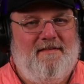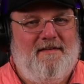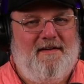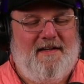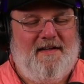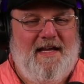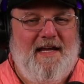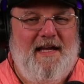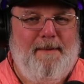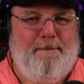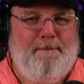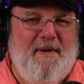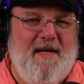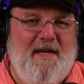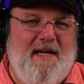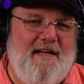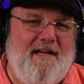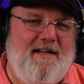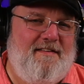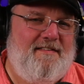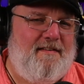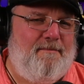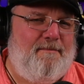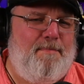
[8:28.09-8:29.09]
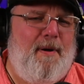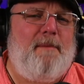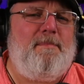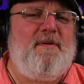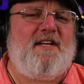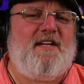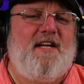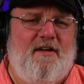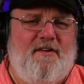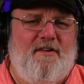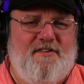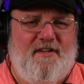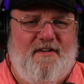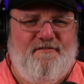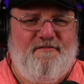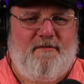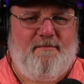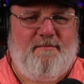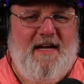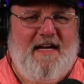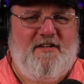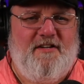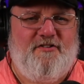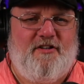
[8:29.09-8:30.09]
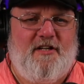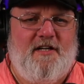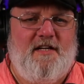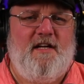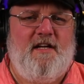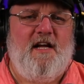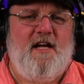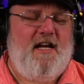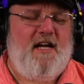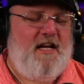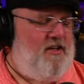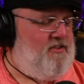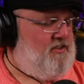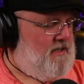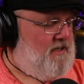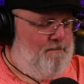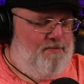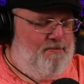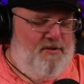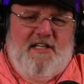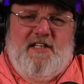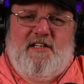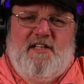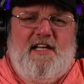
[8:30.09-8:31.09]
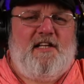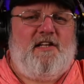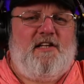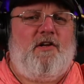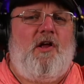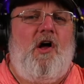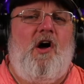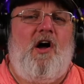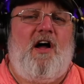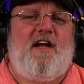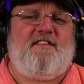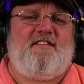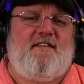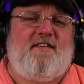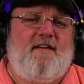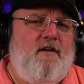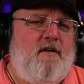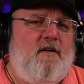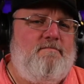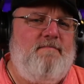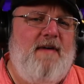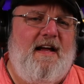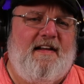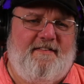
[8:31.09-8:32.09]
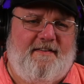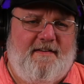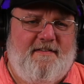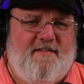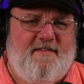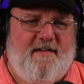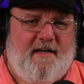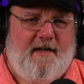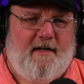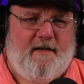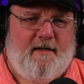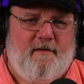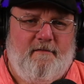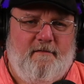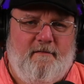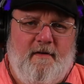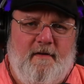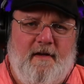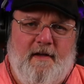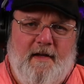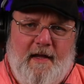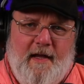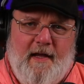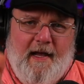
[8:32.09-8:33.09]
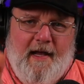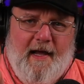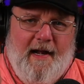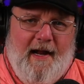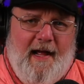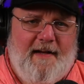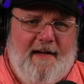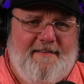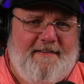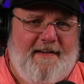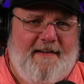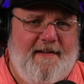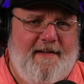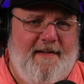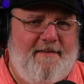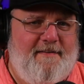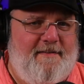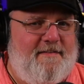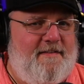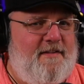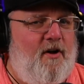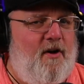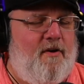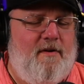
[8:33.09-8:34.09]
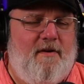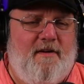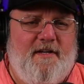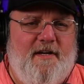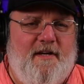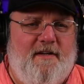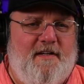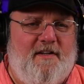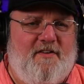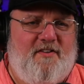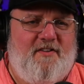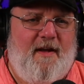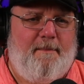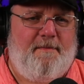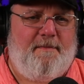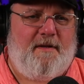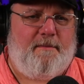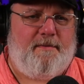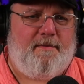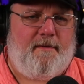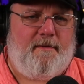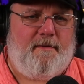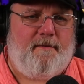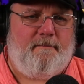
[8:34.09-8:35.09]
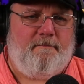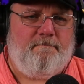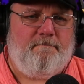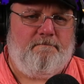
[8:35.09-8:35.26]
a key piece of public health information is completely lost in their messaging. And I say this is totally unacceptable.